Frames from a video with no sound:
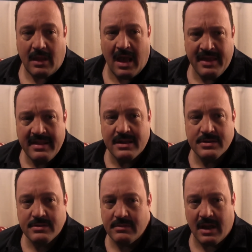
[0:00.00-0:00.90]
I think
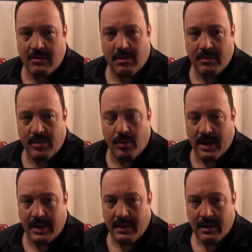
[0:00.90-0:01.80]
that's not the
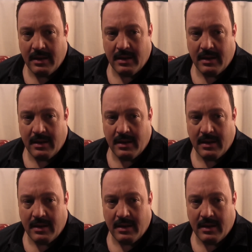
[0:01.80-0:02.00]
way